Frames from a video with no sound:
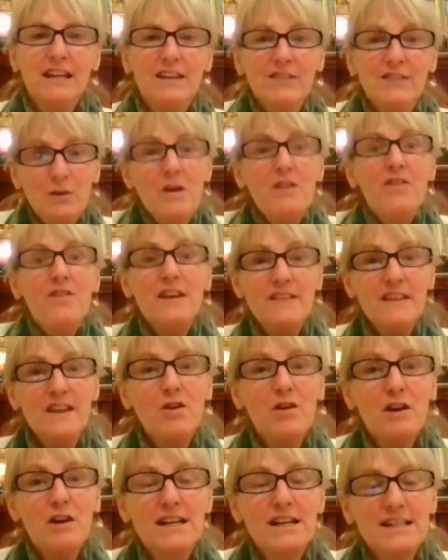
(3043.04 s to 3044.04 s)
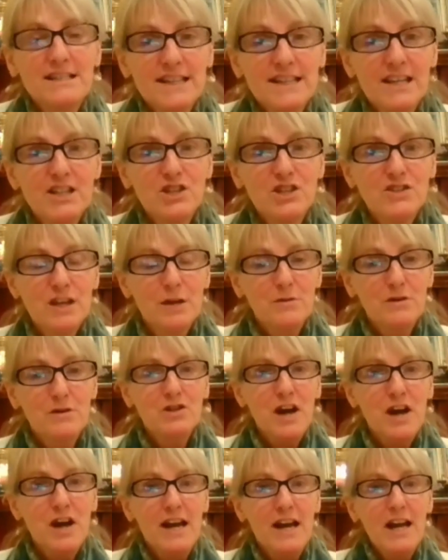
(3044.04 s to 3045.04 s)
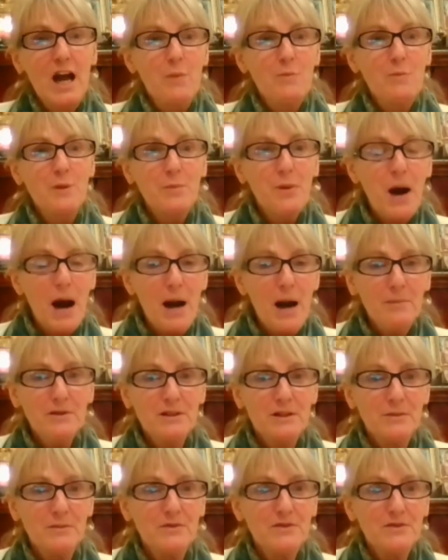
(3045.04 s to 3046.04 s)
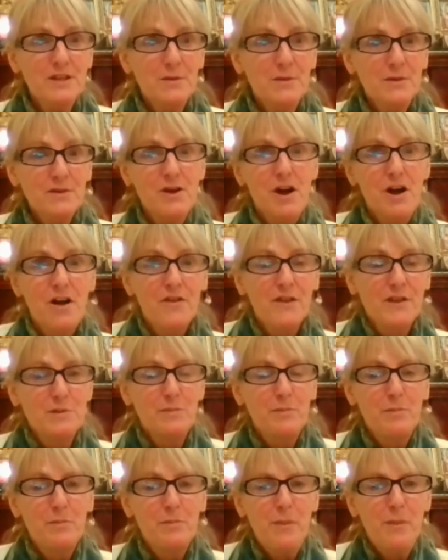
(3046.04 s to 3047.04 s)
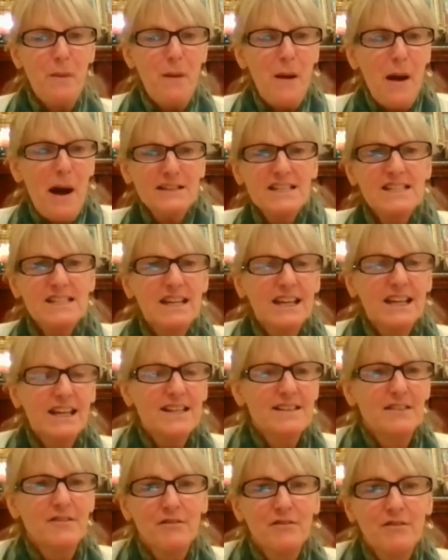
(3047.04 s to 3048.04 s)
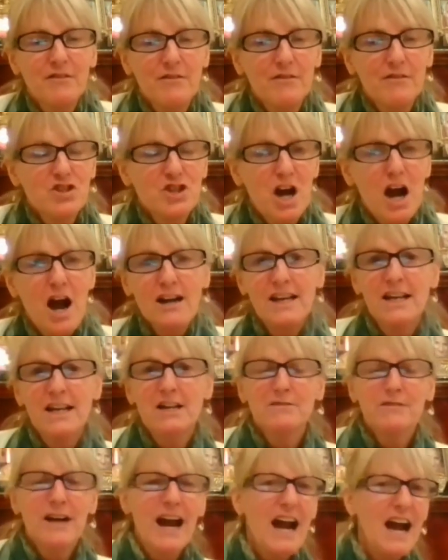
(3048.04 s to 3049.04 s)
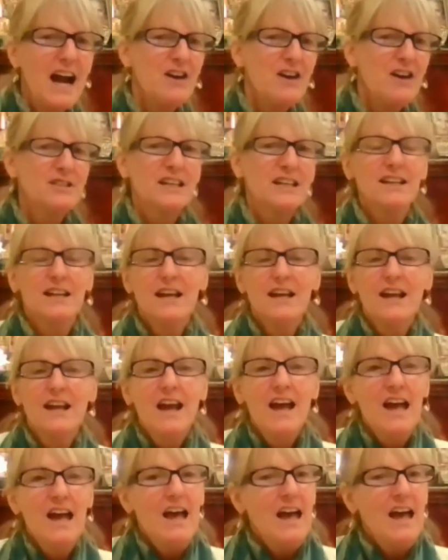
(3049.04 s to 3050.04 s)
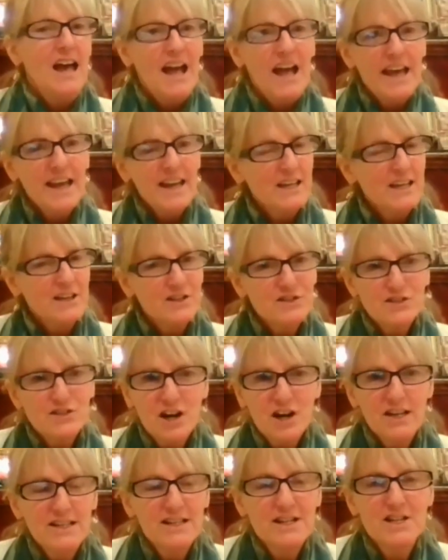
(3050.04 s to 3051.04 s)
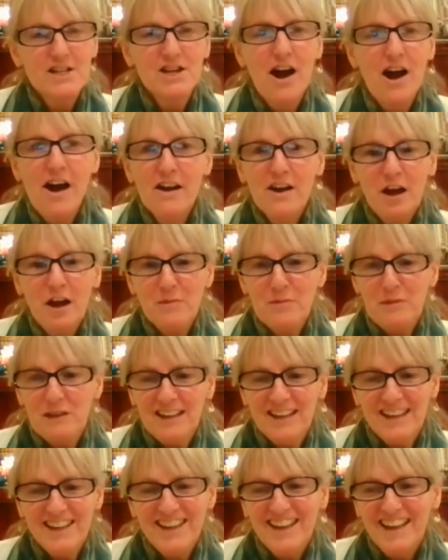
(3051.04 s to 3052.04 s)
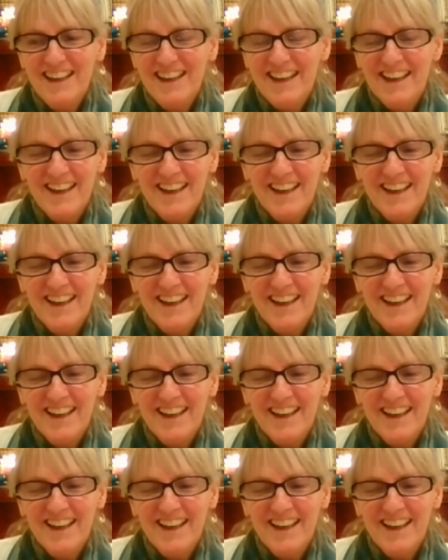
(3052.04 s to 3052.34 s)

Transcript: even within the organizations that were trying to help the problems, there was all this politics and jockeying around. And it started to dawn on me,